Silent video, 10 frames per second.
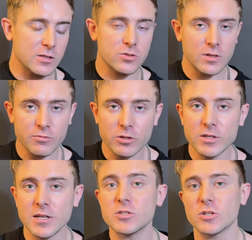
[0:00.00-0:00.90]
So it
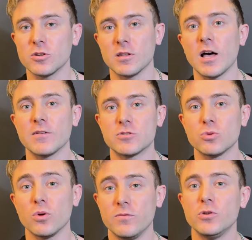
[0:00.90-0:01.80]
really is a good live
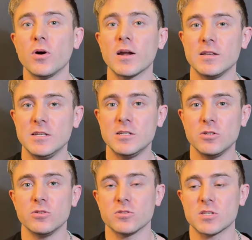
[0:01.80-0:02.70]
tool if you know how to EQ
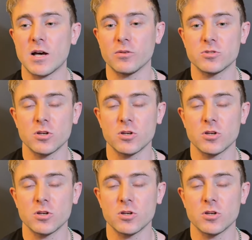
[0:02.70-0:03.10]
your sound.